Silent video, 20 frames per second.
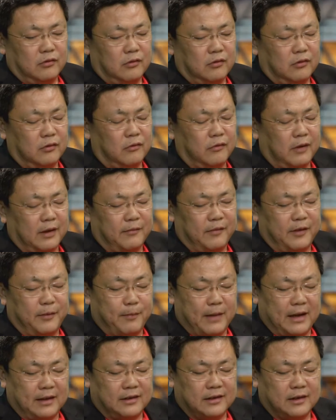what we
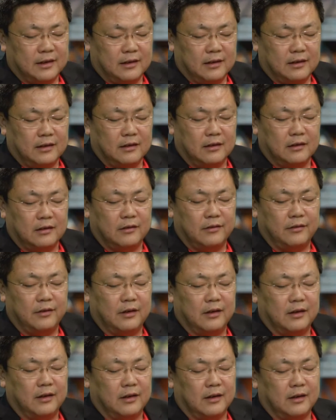mentioned,
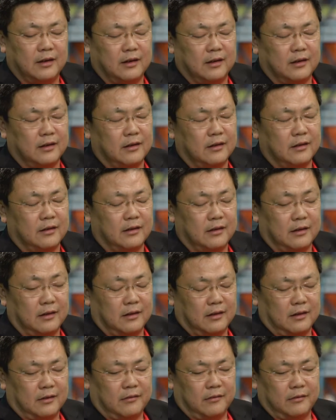
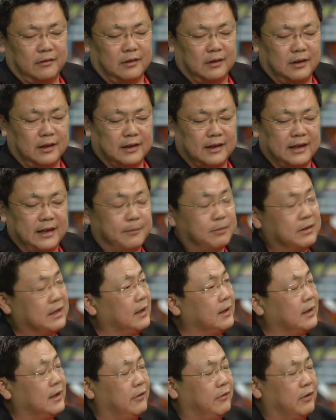the tips that
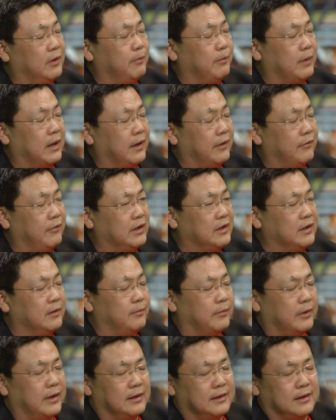given by Richard
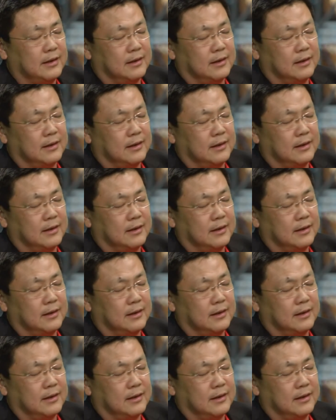Branson,